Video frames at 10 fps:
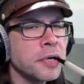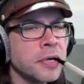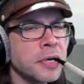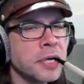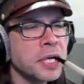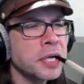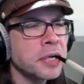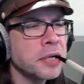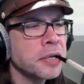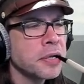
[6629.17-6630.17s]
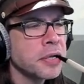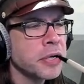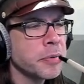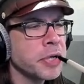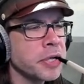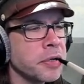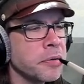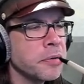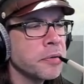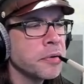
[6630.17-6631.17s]
All right, here we go.
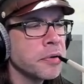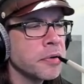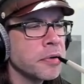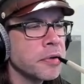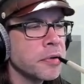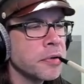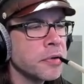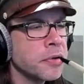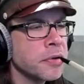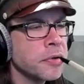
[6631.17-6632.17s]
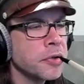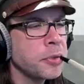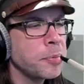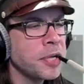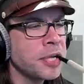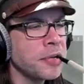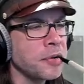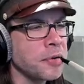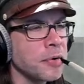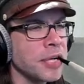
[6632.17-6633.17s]
This plane is
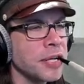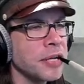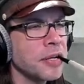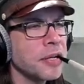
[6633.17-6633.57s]
great.